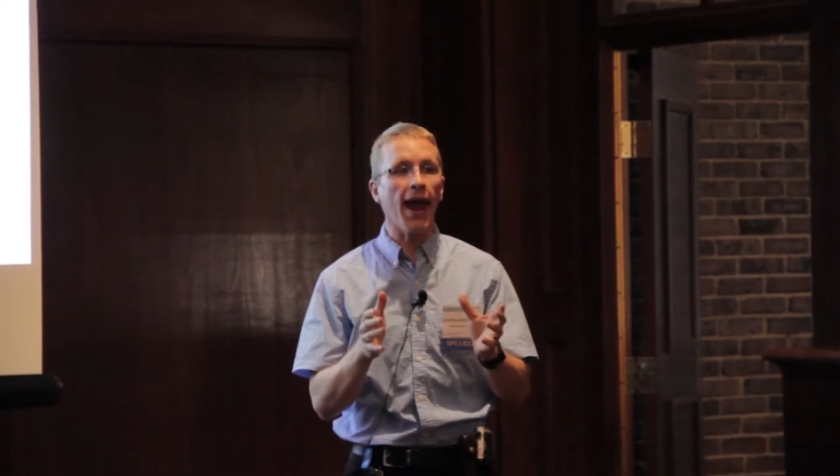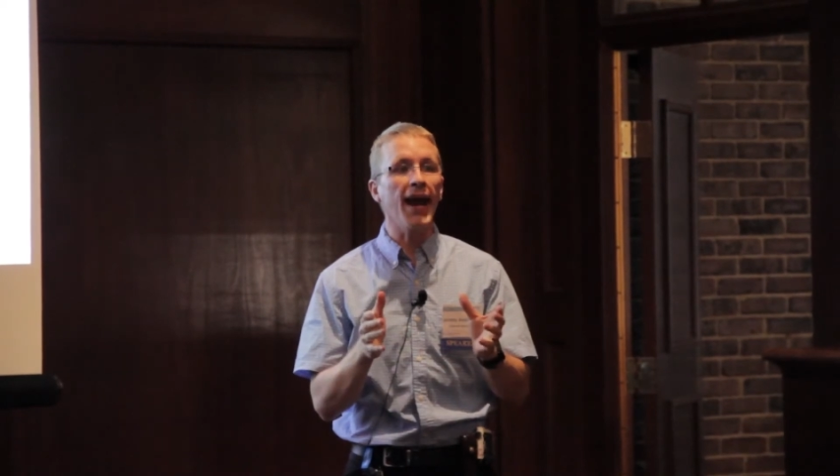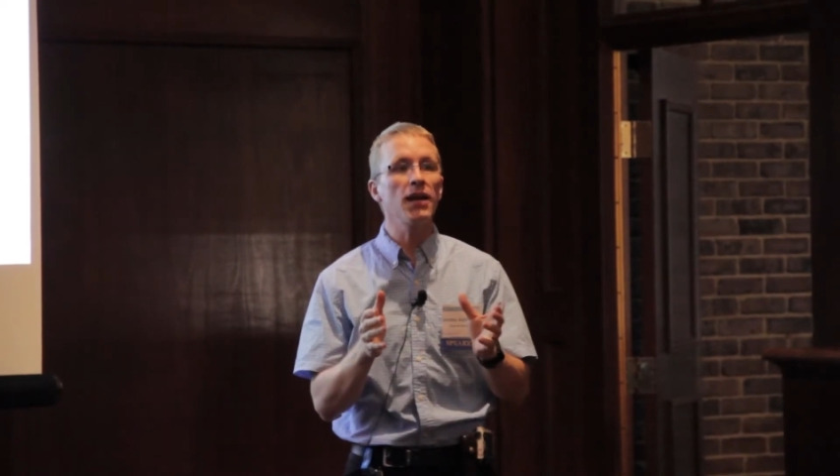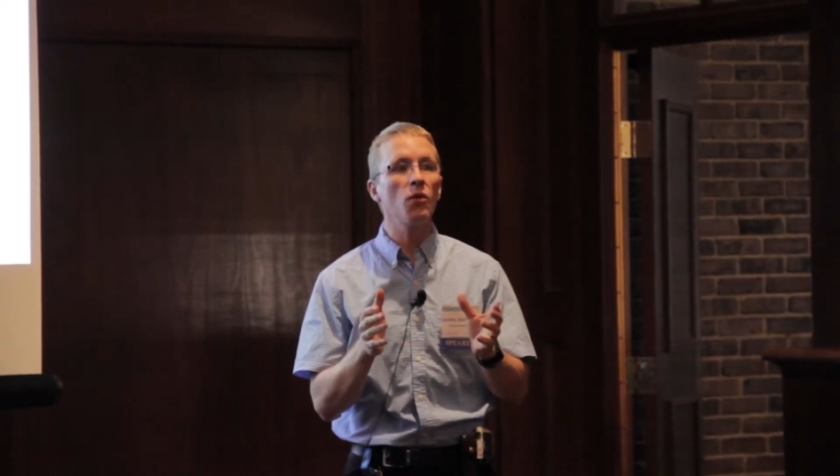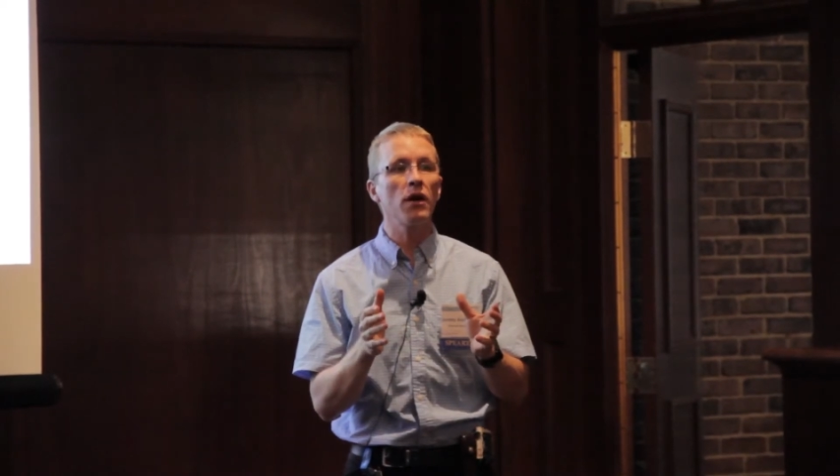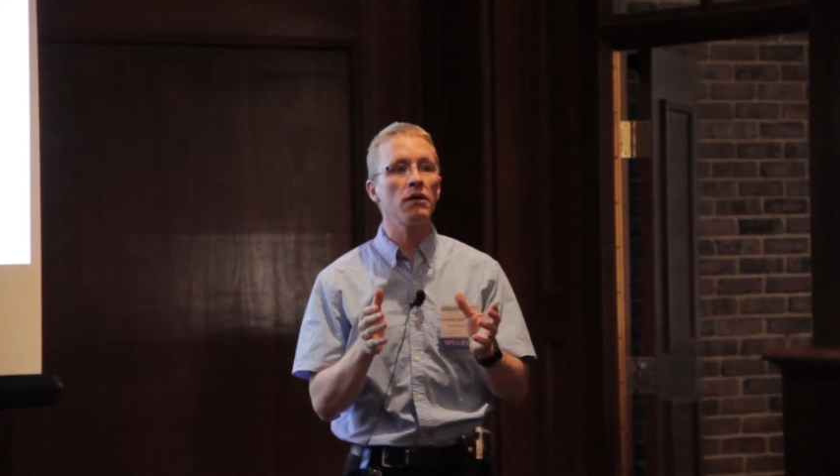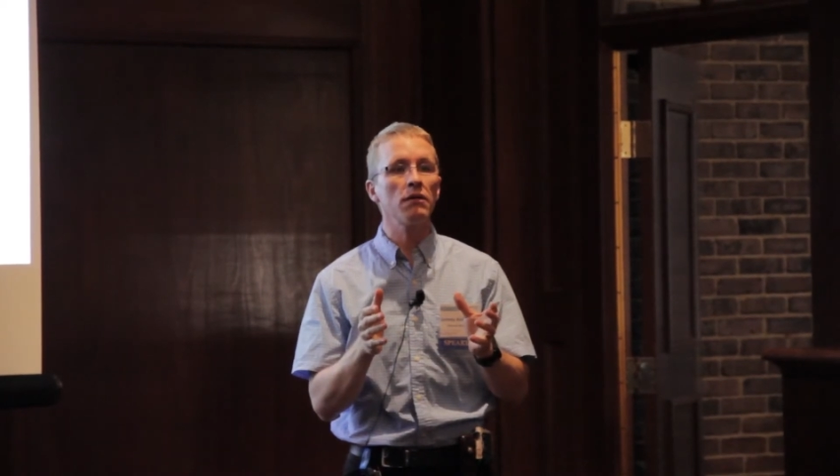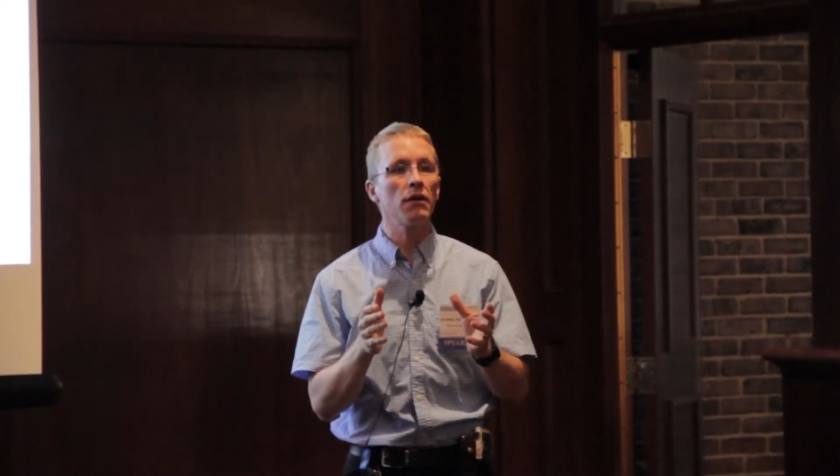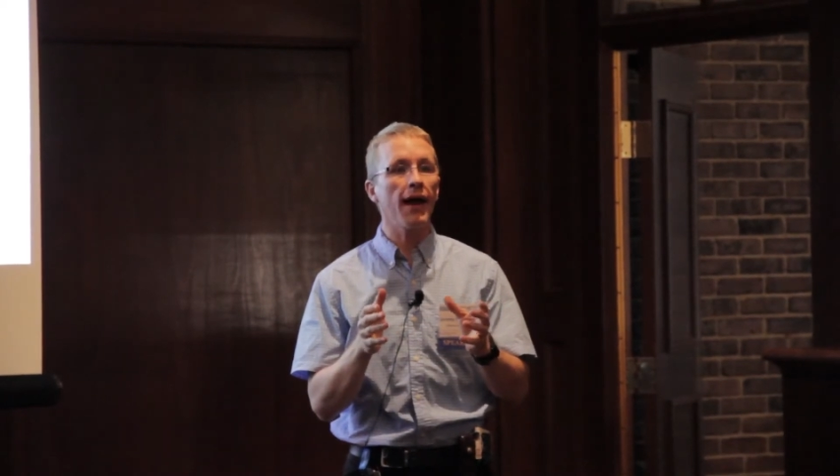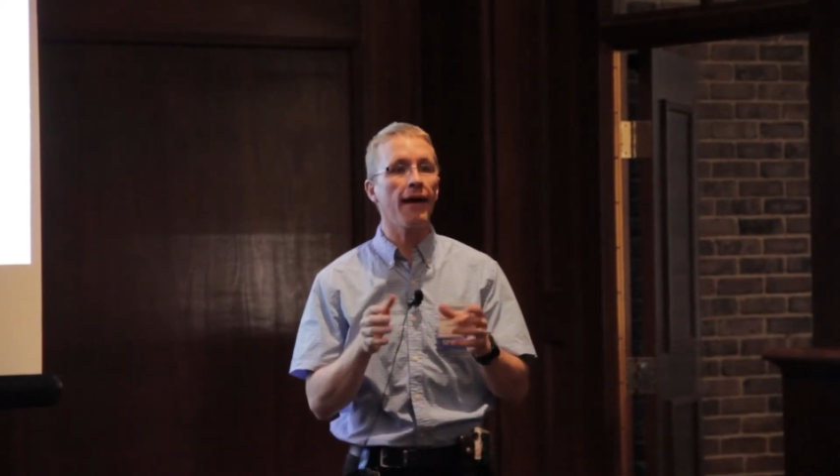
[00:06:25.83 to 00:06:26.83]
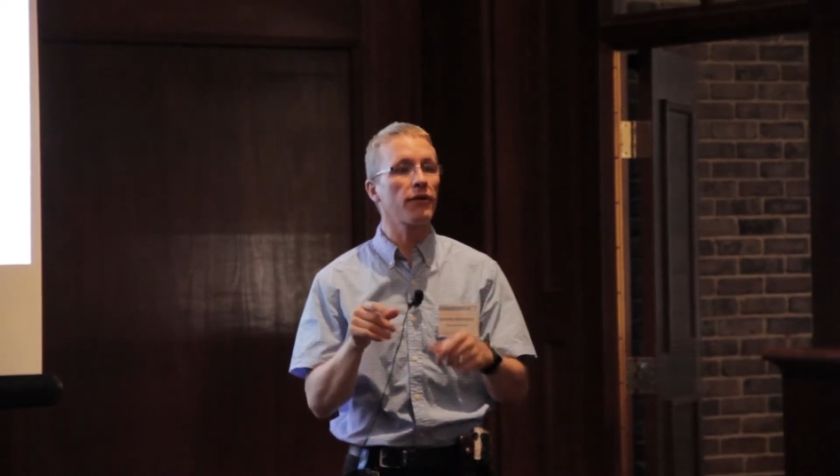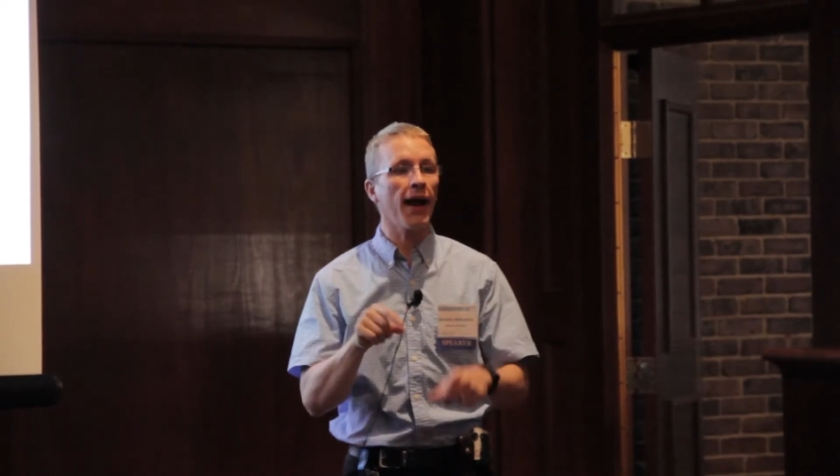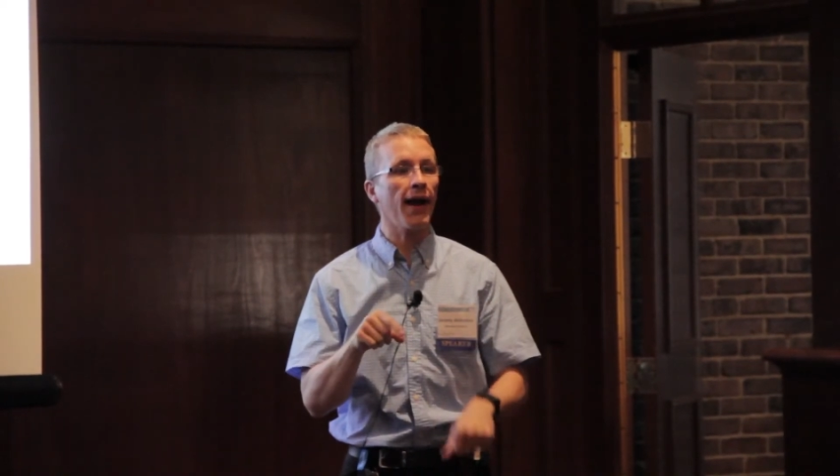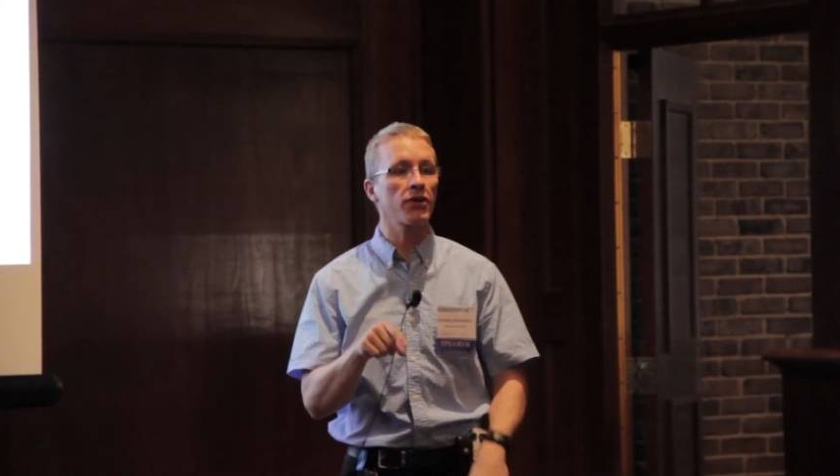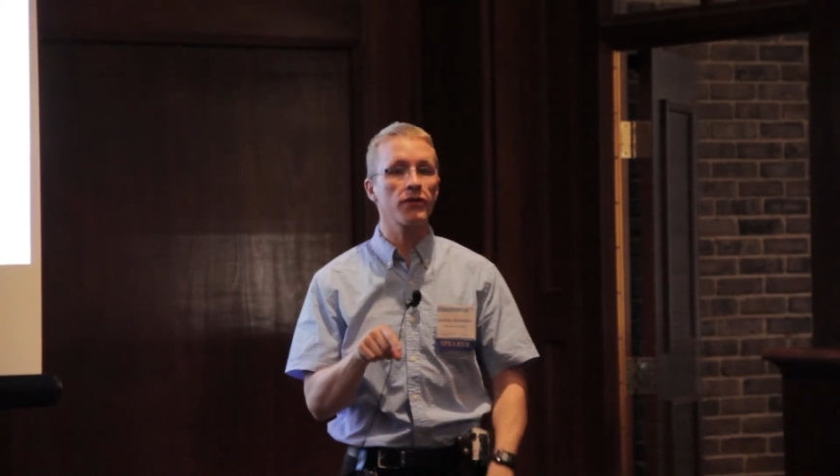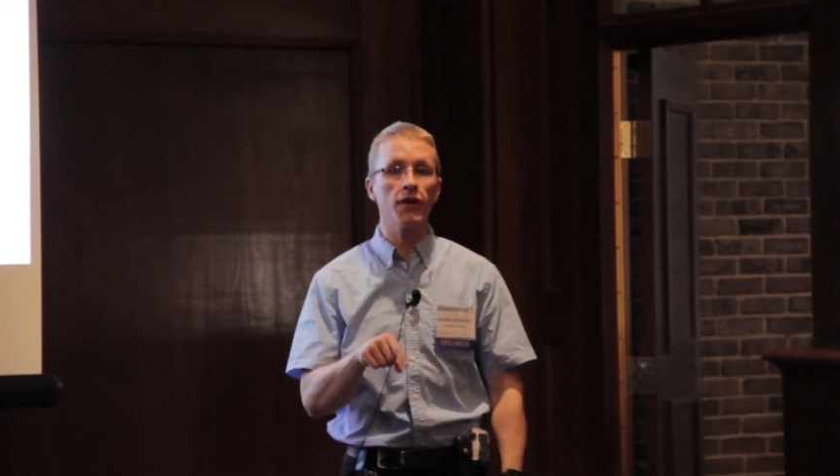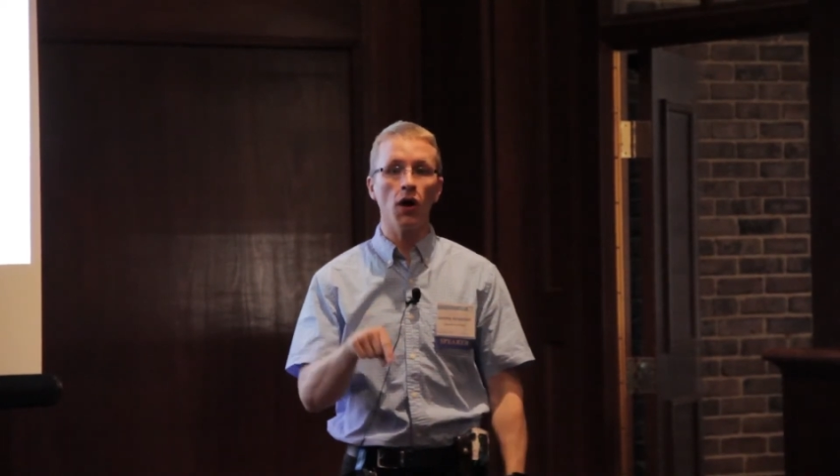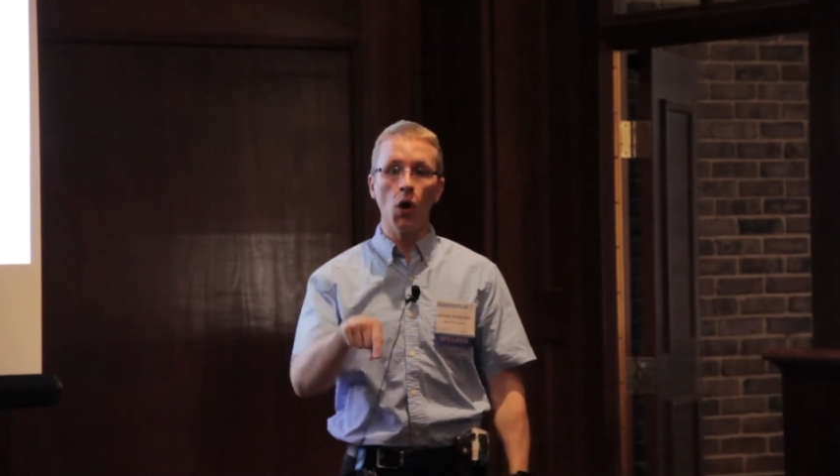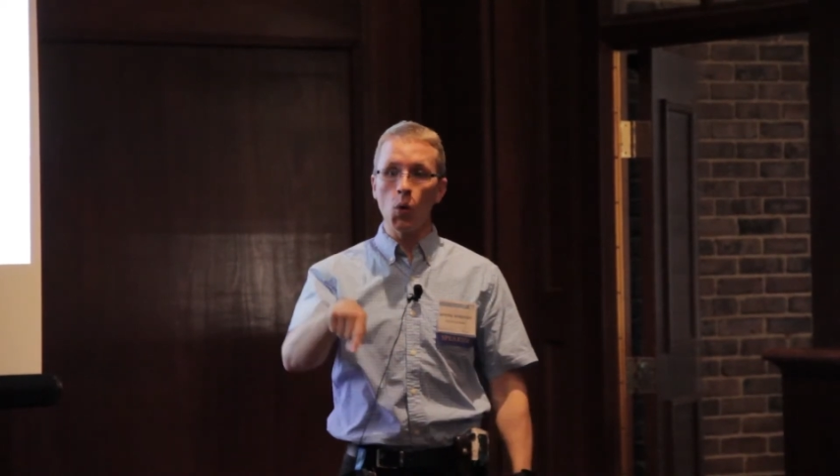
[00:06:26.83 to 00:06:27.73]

anyone ever having to say,